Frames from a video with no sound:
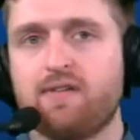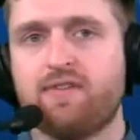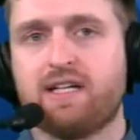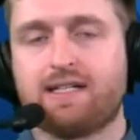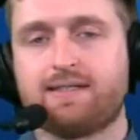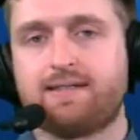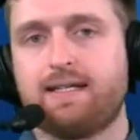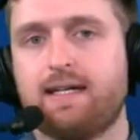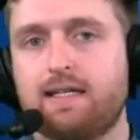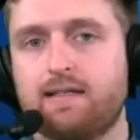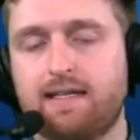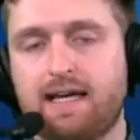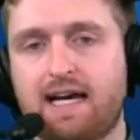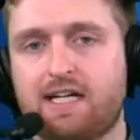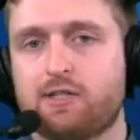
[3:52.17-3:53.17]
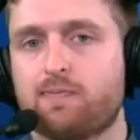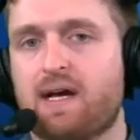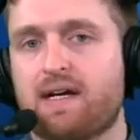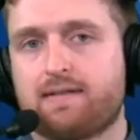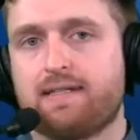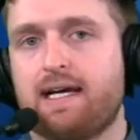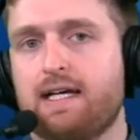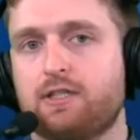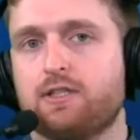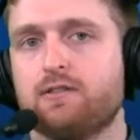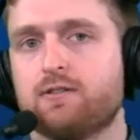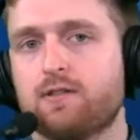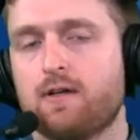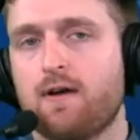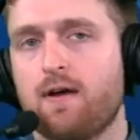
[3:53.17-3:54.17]
even exceeded the
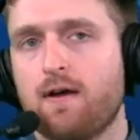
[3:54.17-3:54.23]
expectations